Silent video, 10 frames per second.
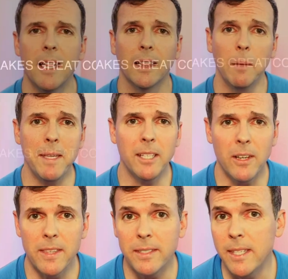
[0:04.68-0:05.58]
Let me tell
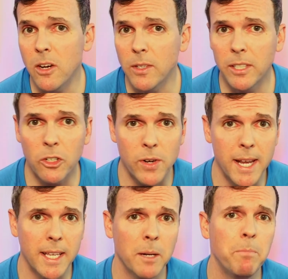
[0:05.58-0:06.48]
you the secret to
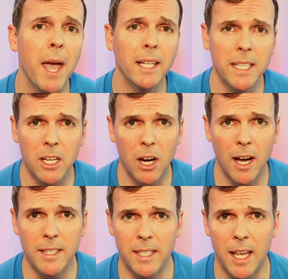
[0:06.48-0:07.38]
creating compelling
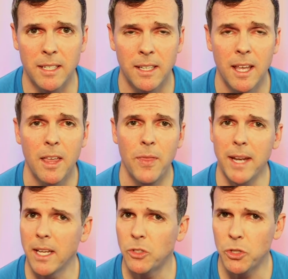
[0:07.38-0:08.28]
content
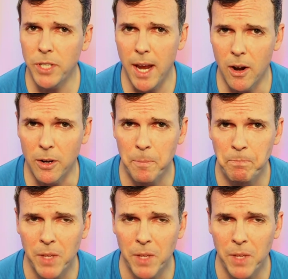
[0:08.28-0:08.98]
that gets shared.